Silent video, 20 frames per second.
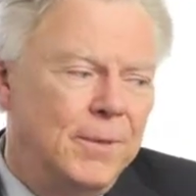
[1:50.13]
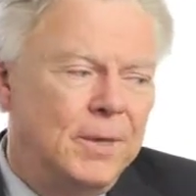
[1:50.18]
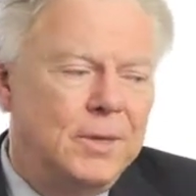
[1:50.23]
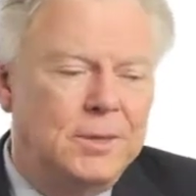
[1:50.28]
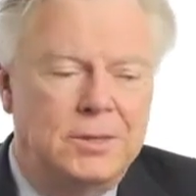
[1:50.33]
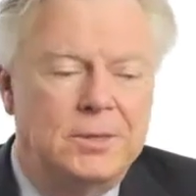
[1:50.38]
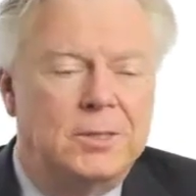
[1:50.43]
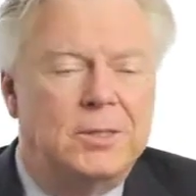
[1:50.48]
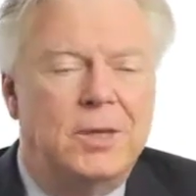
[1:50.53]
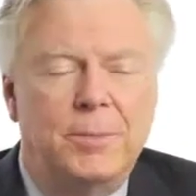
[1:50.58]

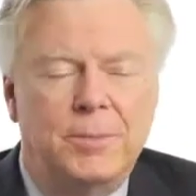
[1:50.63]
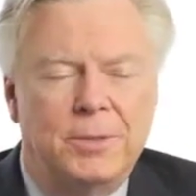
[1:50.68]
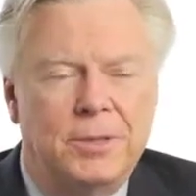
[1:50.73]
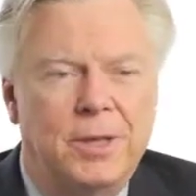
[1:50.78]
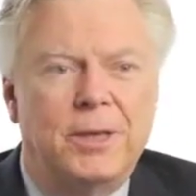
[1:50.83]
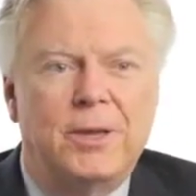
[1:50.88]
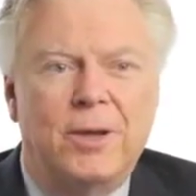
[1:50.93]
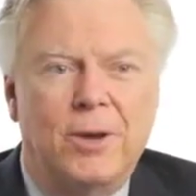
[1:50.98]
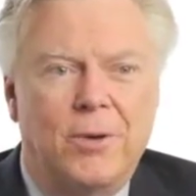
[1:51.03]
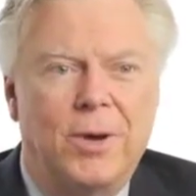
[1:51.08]
it seems
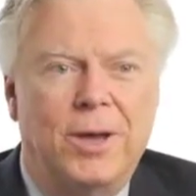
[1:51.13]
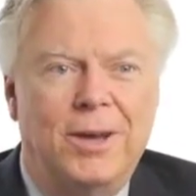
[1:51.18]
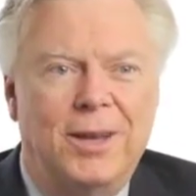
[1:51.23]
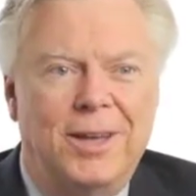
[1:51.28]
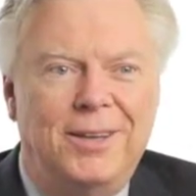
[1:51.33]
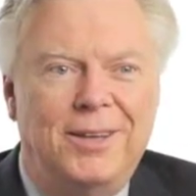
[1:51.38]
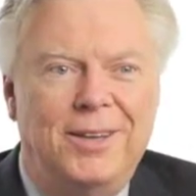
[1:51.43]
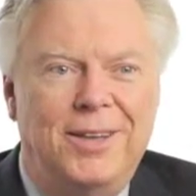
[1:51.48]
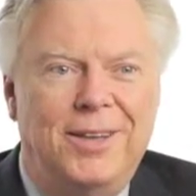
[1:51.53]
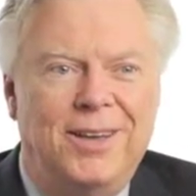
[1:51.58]
like a great
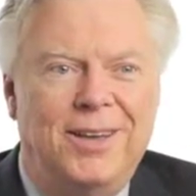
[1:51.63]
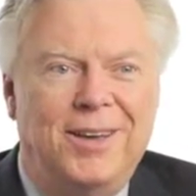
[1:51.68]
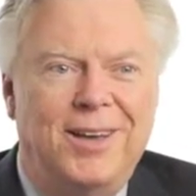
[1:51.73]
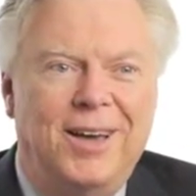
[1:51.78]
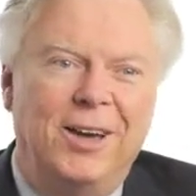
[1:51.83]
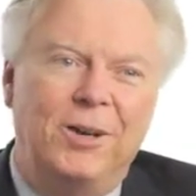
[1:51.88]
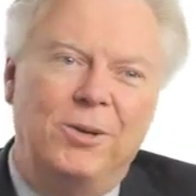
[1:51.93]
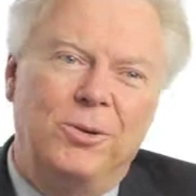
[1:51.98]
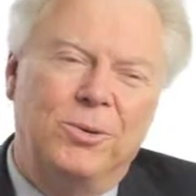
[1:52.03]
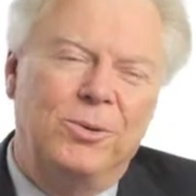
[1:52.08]
idea.
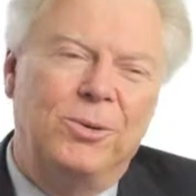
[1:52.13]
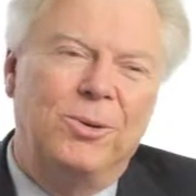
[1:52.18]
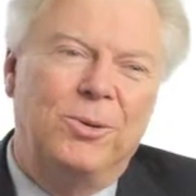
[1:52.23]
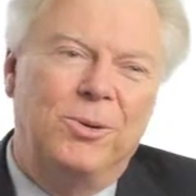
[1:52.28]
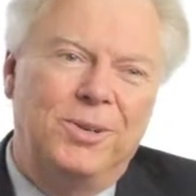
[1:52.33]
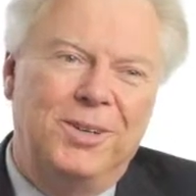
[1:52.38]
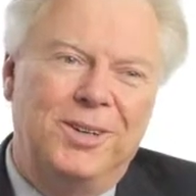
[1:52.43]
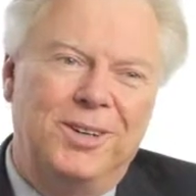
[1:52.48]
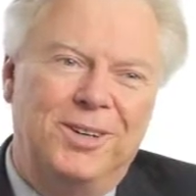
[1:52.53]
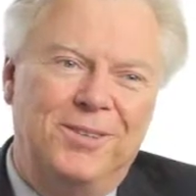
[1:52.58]
I don't
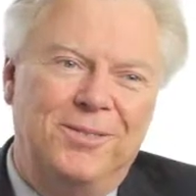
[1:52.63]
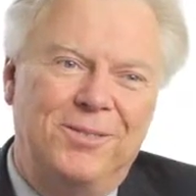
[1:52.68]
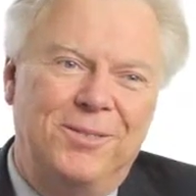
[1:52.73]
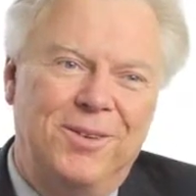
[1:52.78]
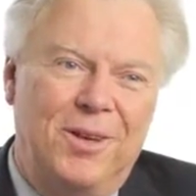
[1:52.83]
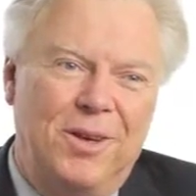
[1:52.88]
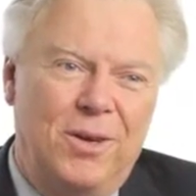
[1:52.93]
know that it,